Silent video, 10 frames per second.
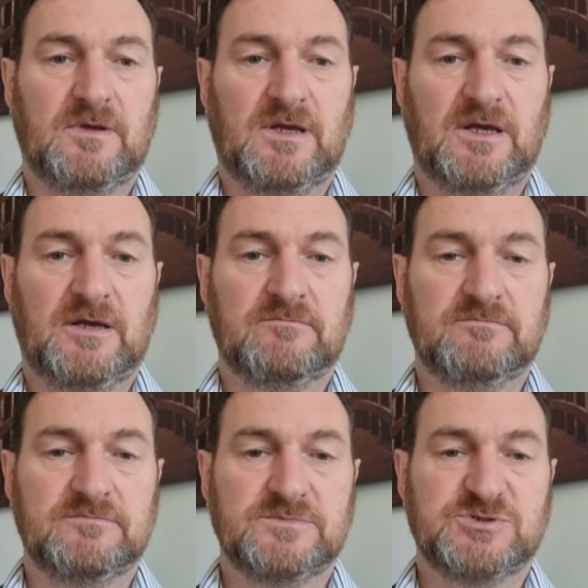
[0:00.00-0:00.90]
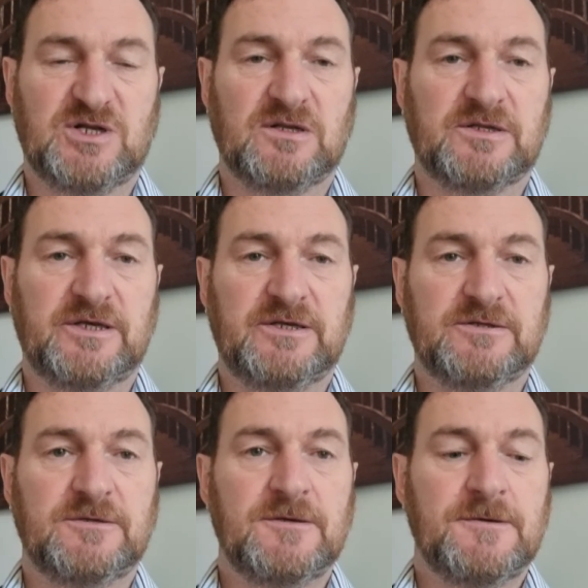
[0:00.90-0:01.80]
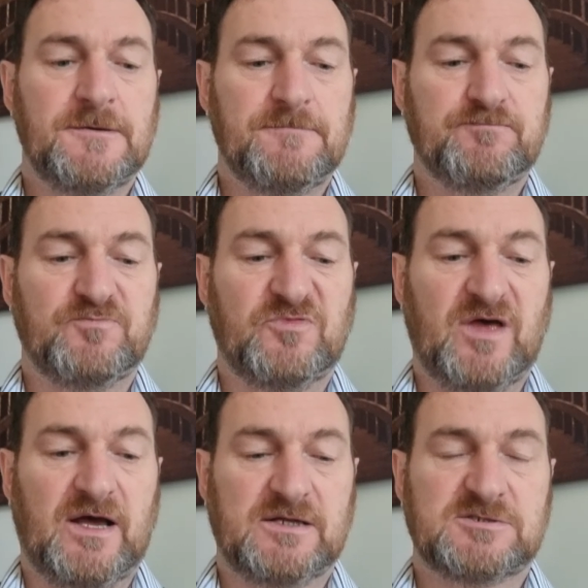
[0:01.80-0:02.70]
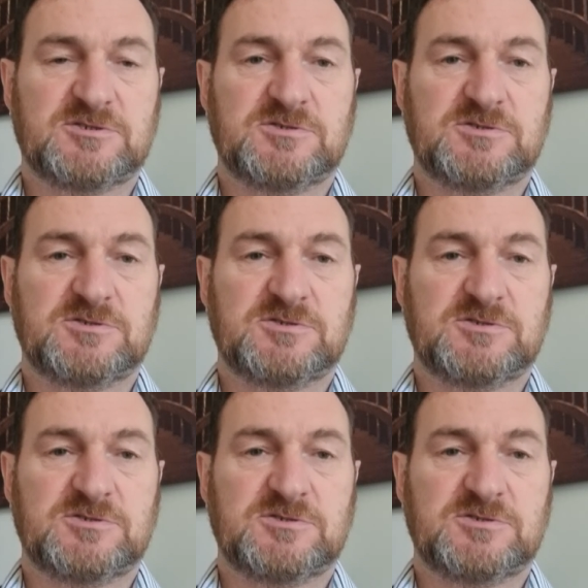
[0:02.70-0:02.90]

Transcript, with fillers: um, Geraldine that